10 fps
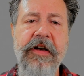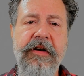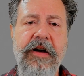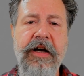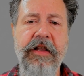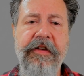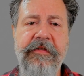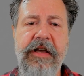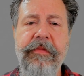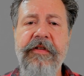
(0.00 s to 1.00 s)
to highlight
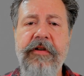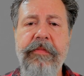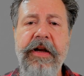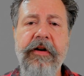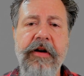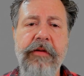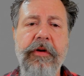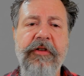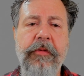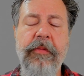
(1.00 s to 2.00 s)
statements that appear in
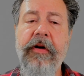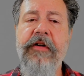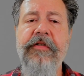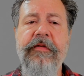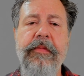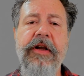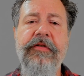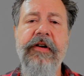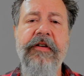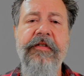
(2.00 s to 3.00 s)
multiple parts of the
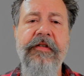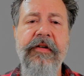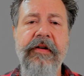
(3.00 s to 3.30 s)
matrix.